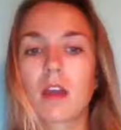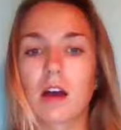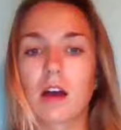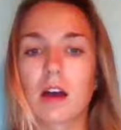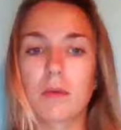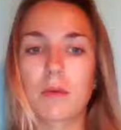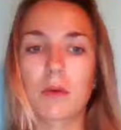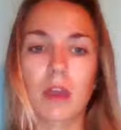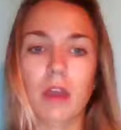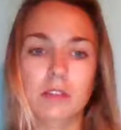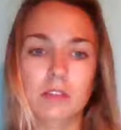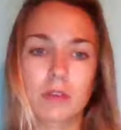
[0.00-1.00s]

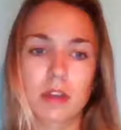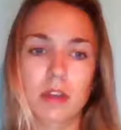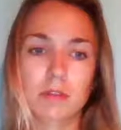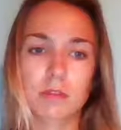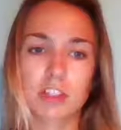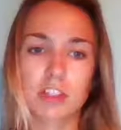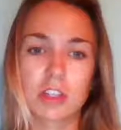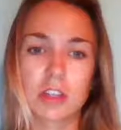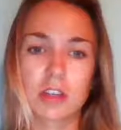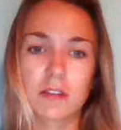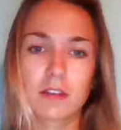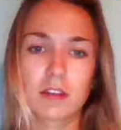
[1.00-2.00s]
Okay, so next
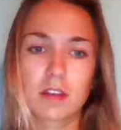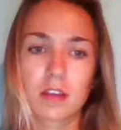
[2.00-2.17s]
question.